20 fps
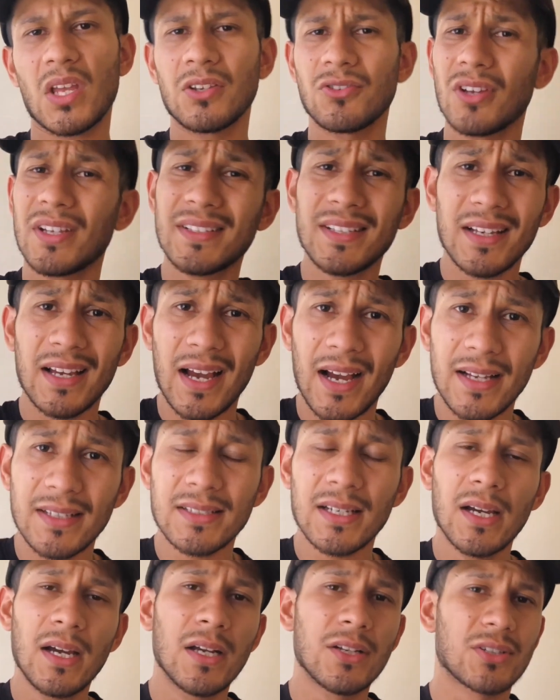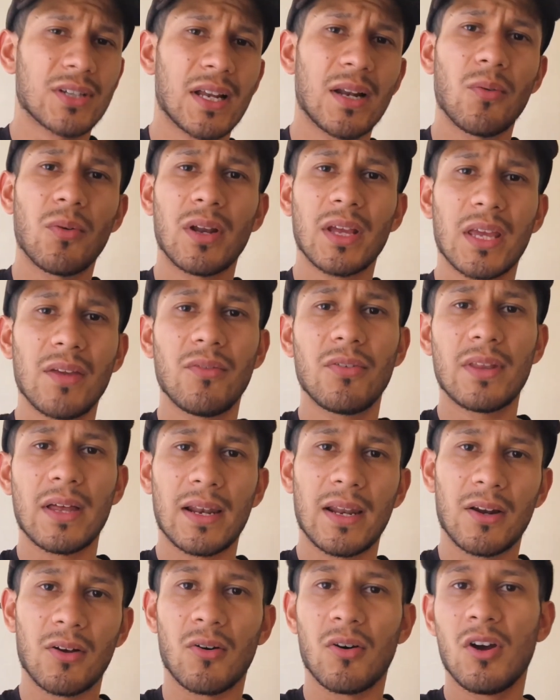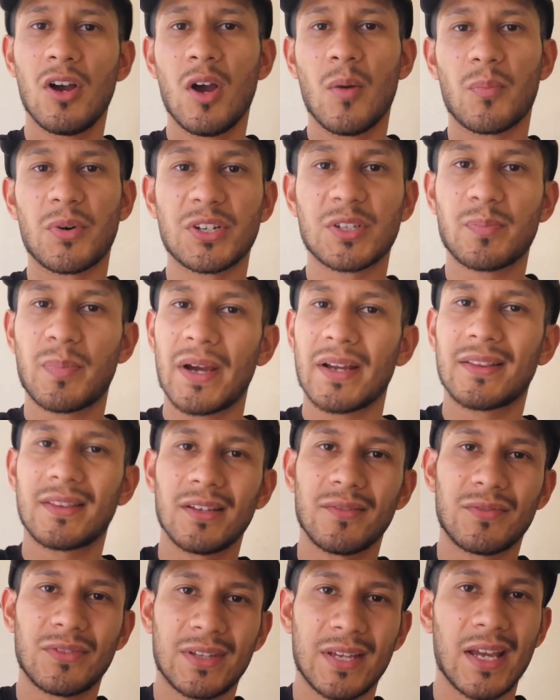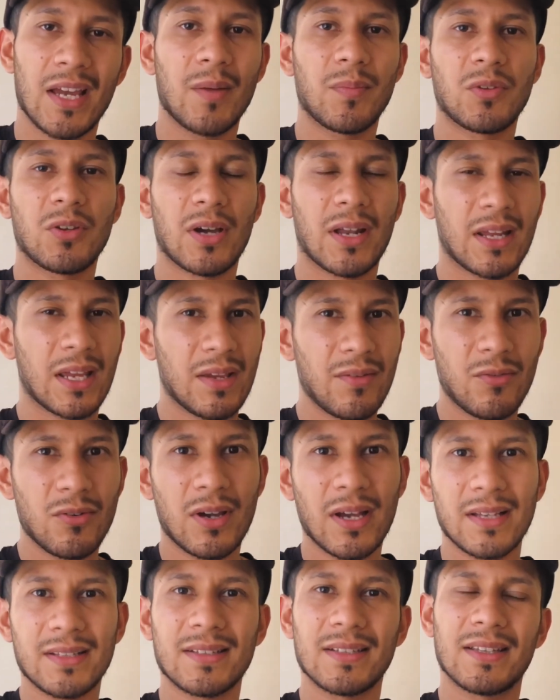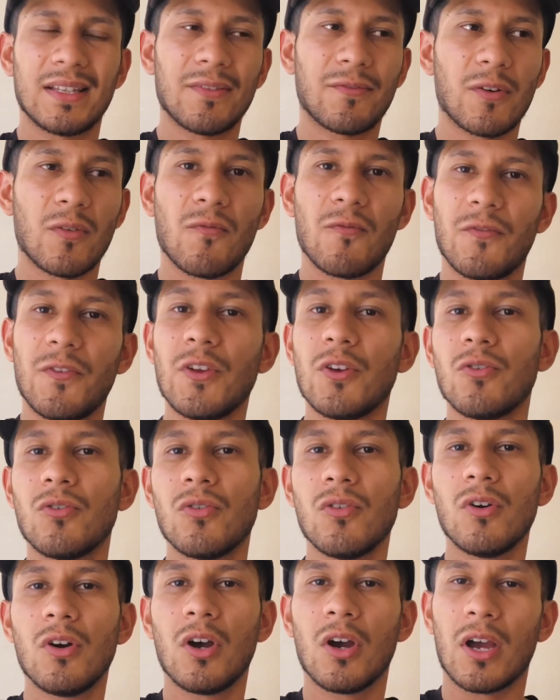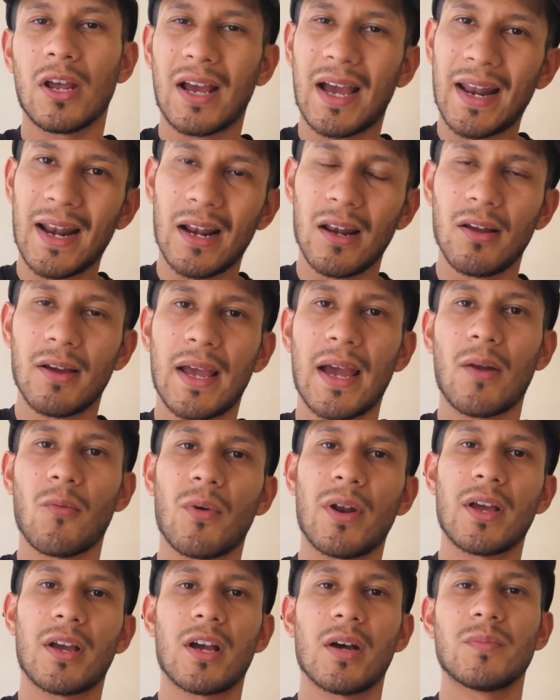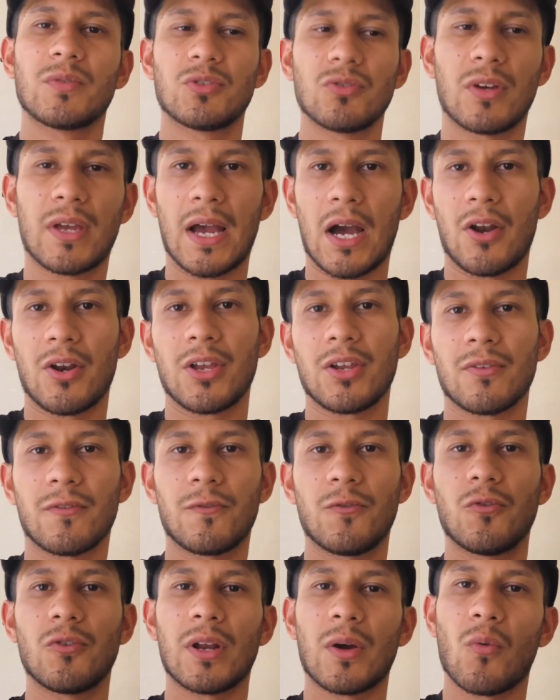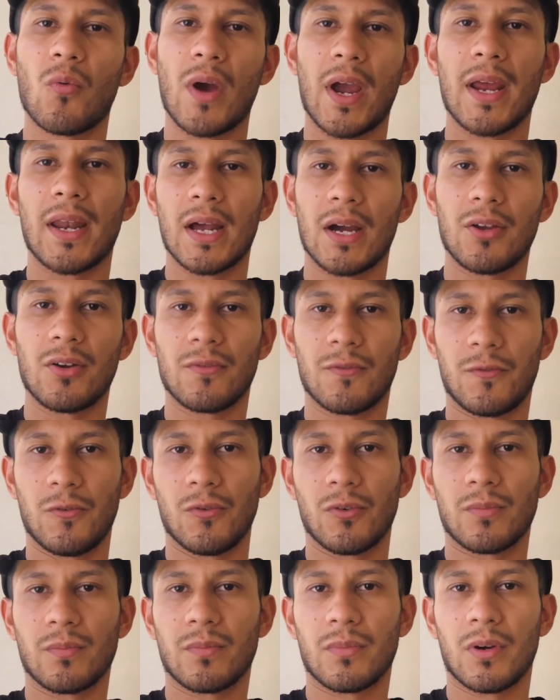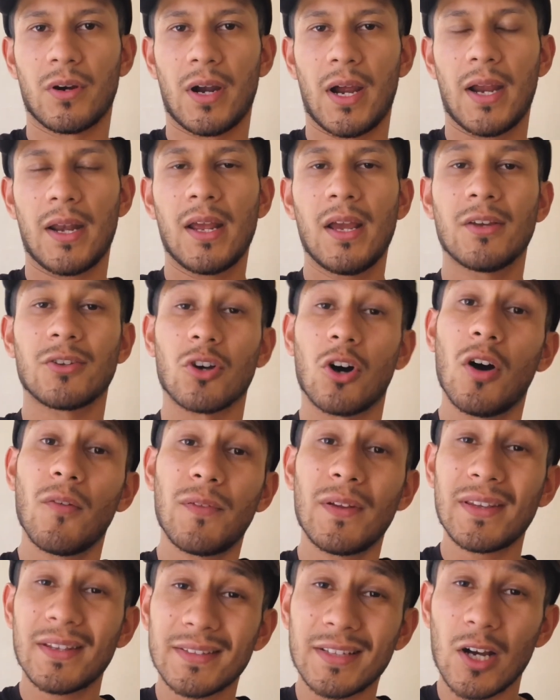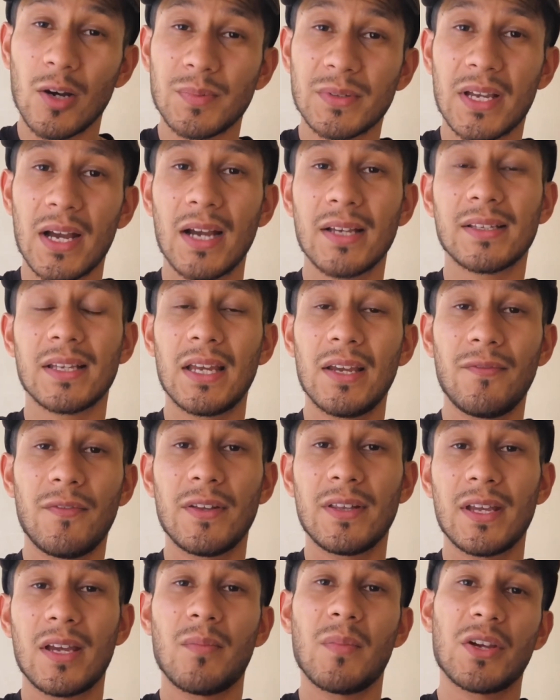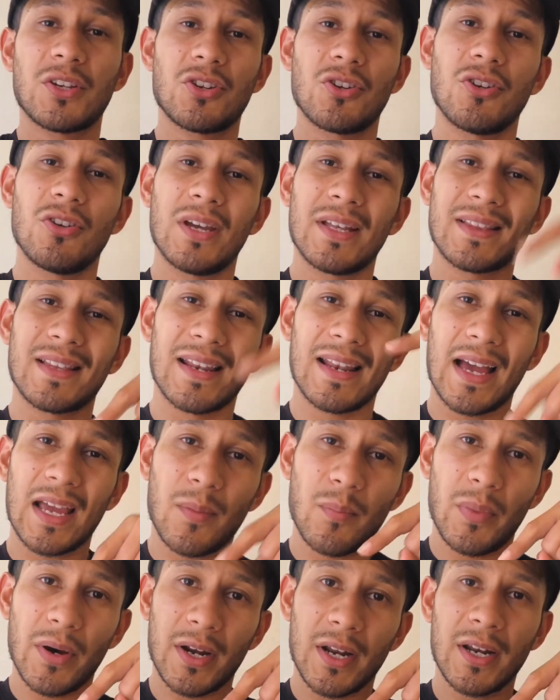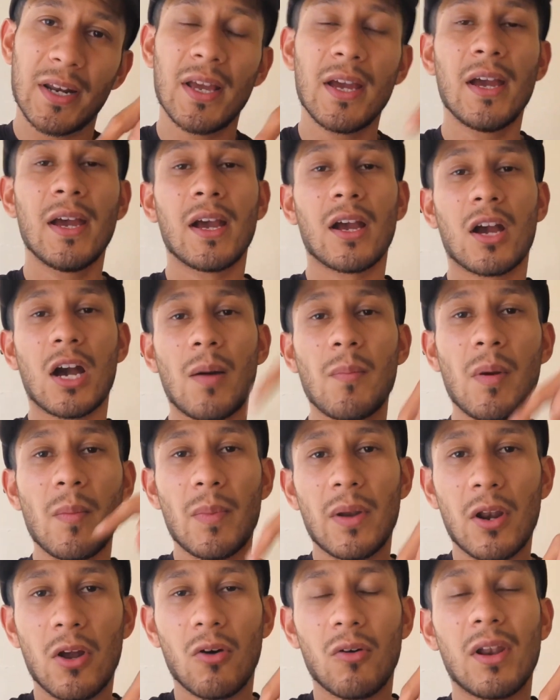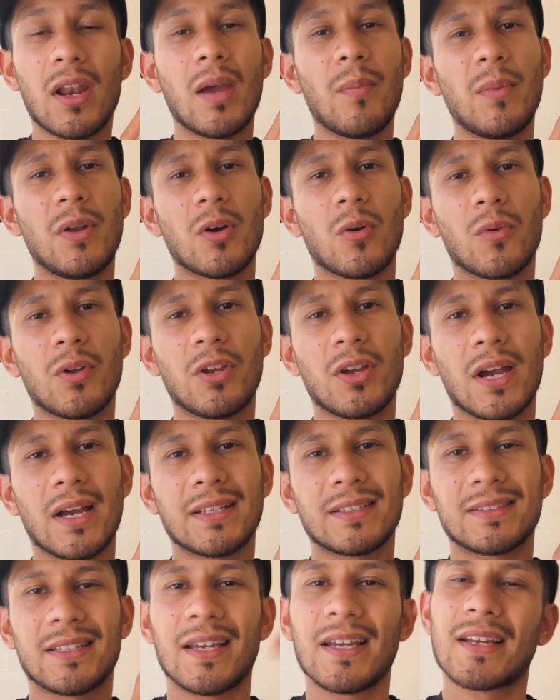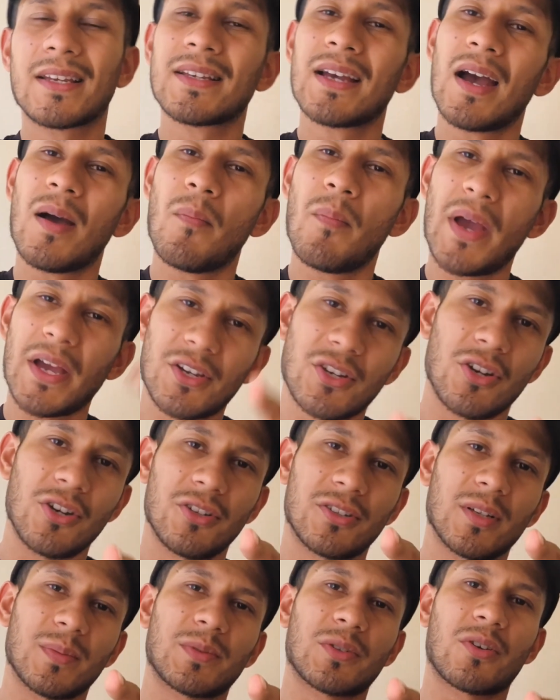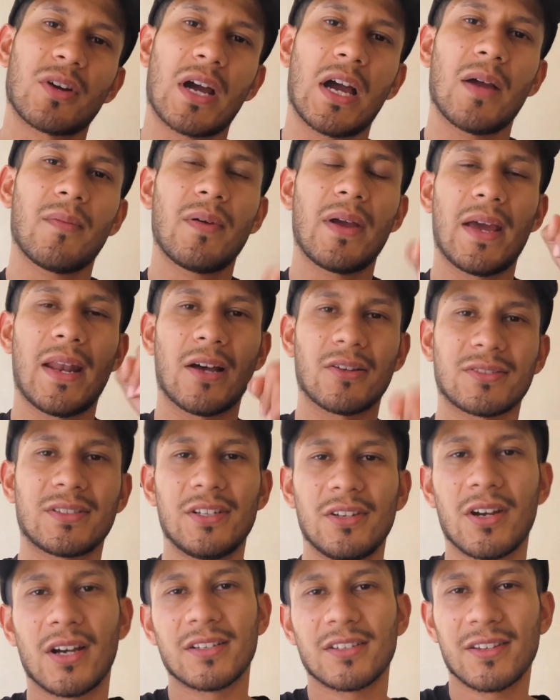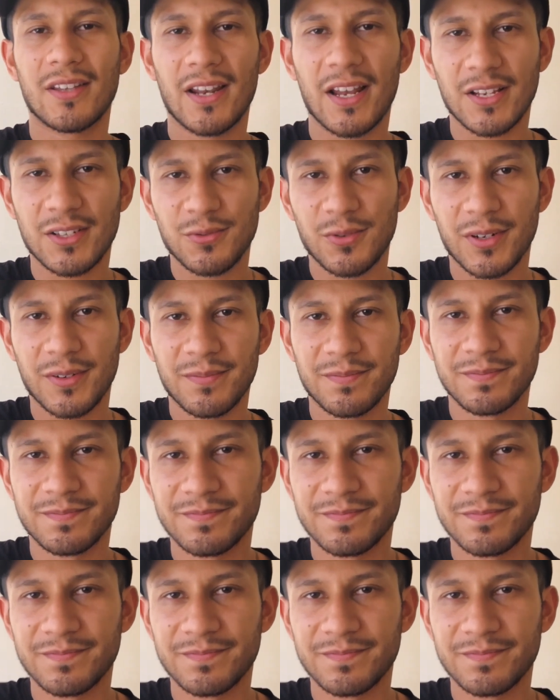So that's it, guys. Just kind of want to give you that little perspective tip to kind of give you guys a different view and kind of look at it when it comes to counting your food and weighing out your food. All right, so hopefully this helps, guys. If it did, make sure you hit the like button, comment below, let me know what you guys think, make sure you subscribe, and I'll see you guys on the next one.